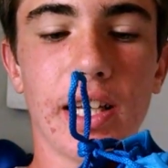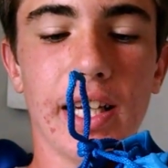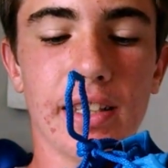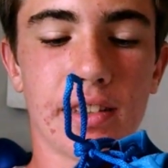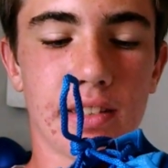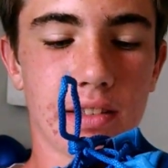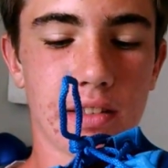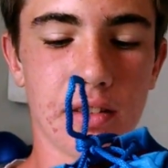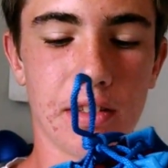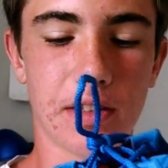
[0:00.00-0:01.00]

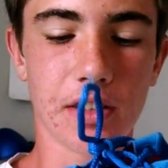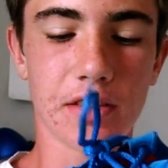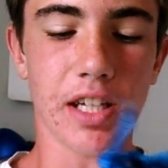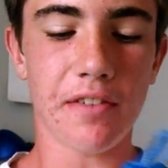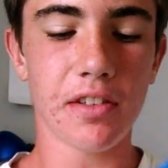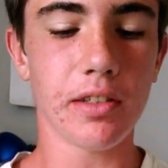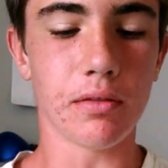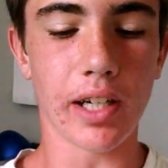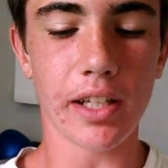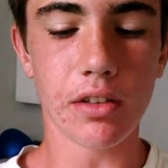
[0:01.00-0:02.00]
There's definitely
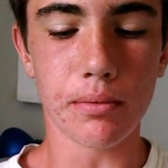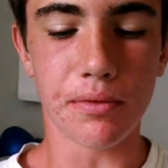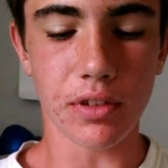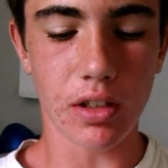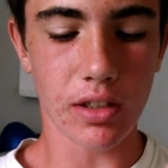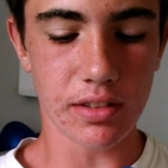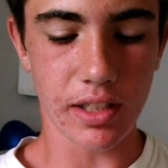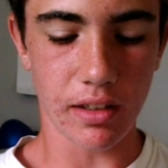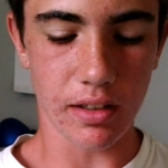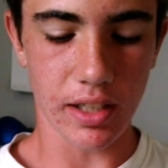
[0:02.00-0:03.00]
random flaws
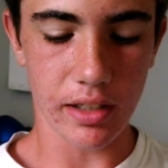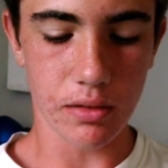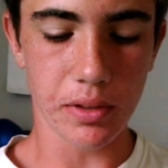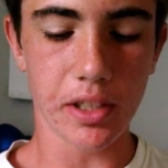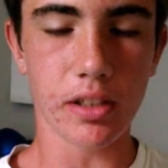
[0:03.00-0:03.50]
that are kind of